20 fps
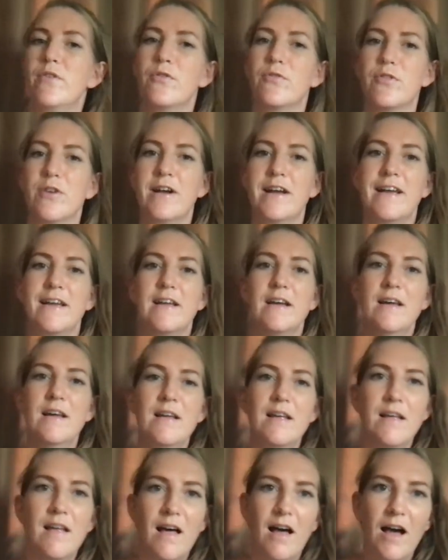for free,
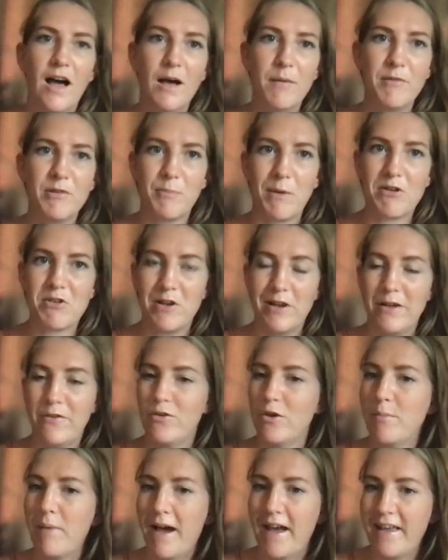especially if
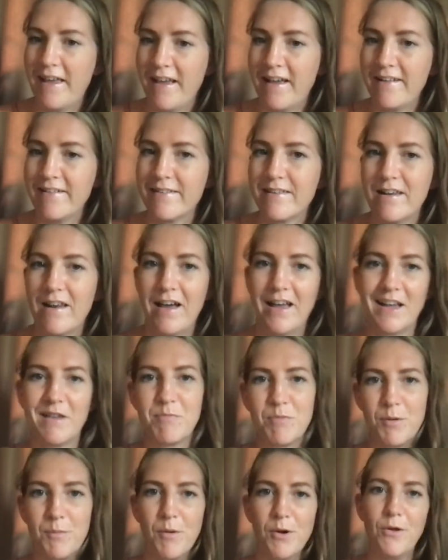you're paying to like
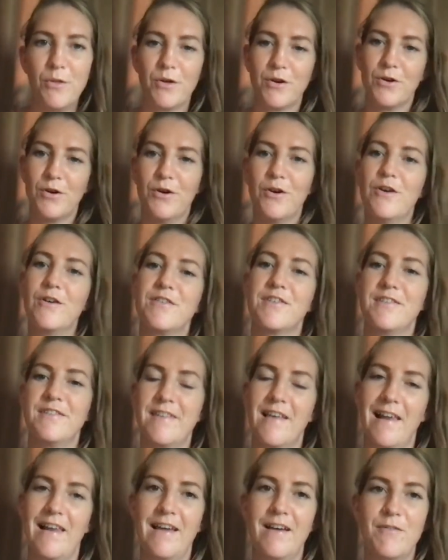promote the course and
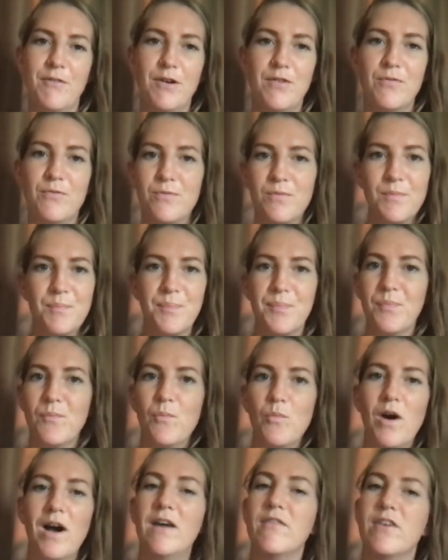sell it with
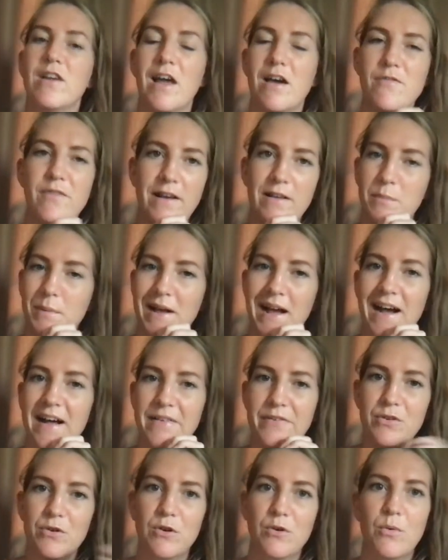whatever, like Facebook
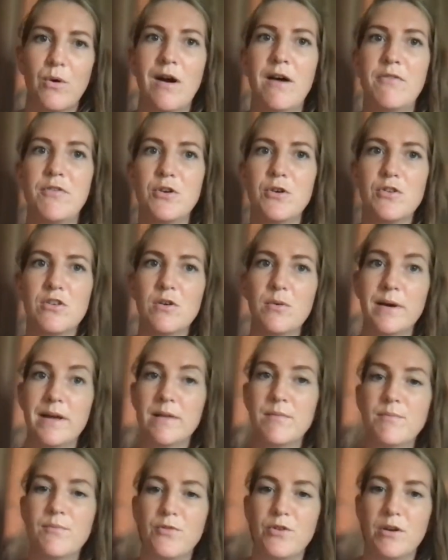ads or whatever you're
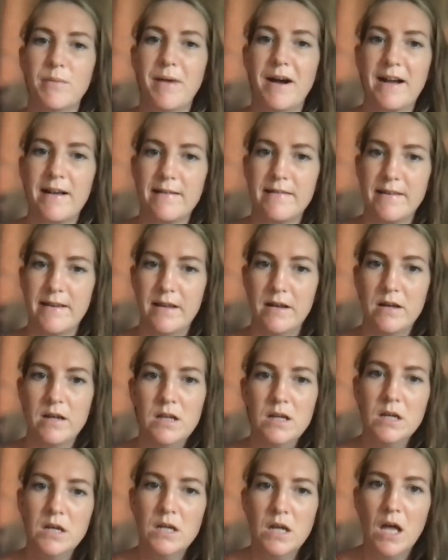doing for your marketing.
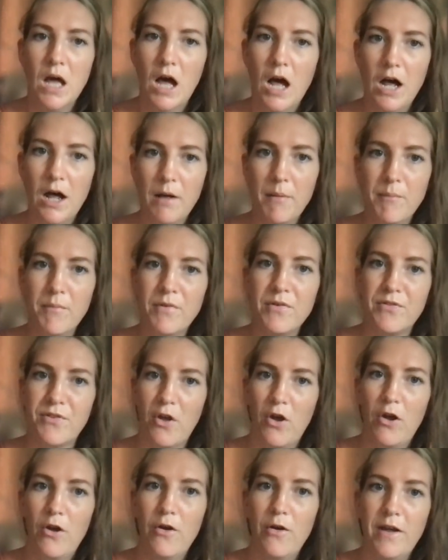
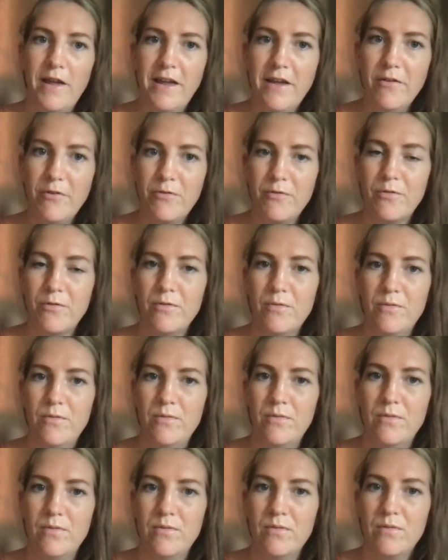So if
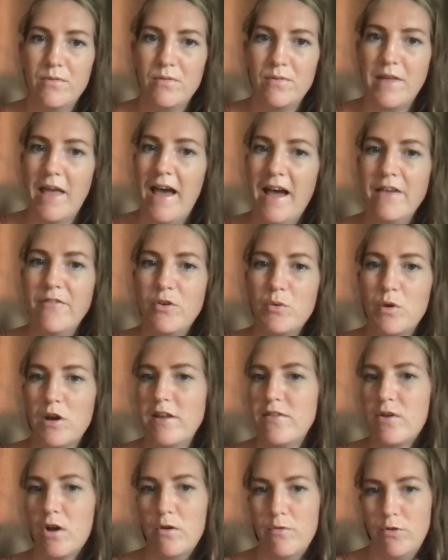you wanted
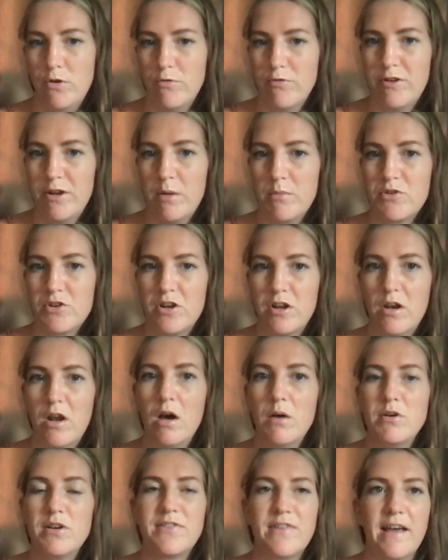to go for a free option,
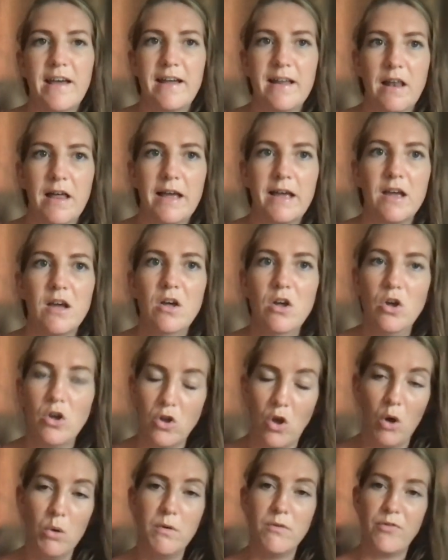I would say like
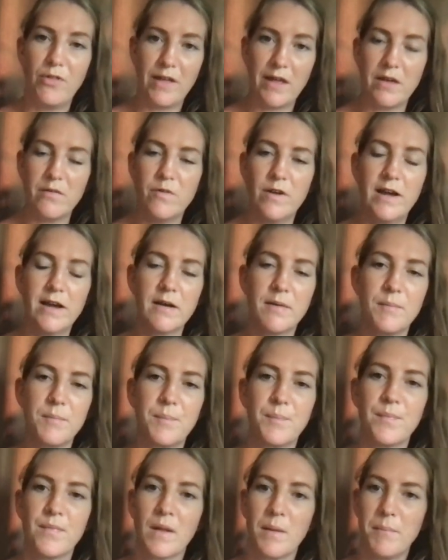go with Thinkific.
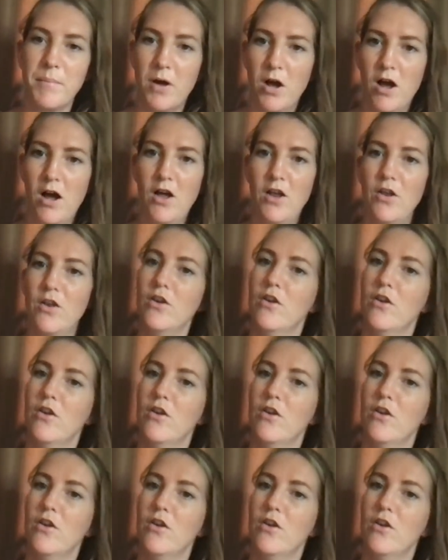But